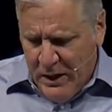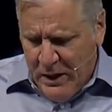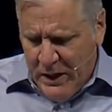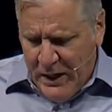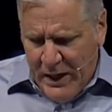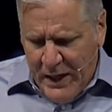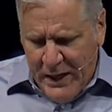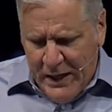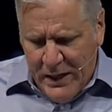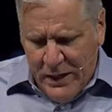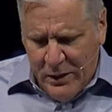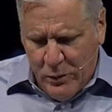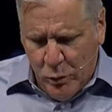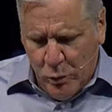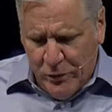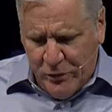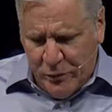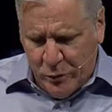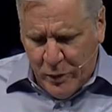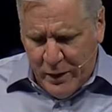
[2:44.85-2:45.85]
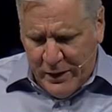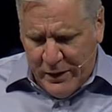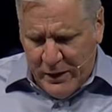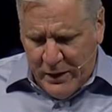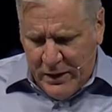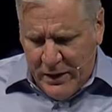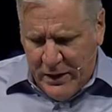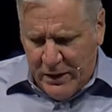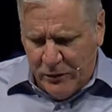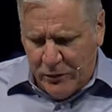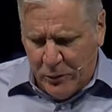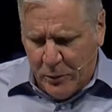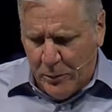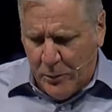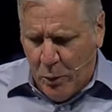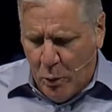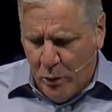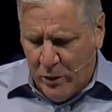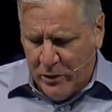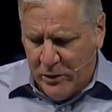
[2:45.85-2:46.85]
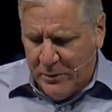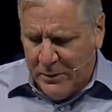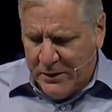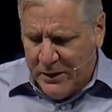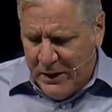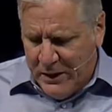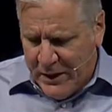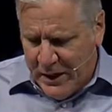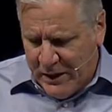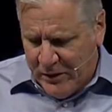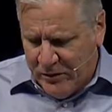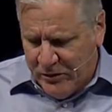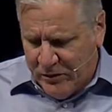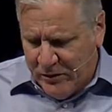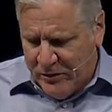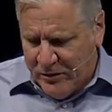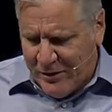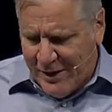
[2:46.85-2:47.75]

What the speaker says: In it was written, it is reported among the nations,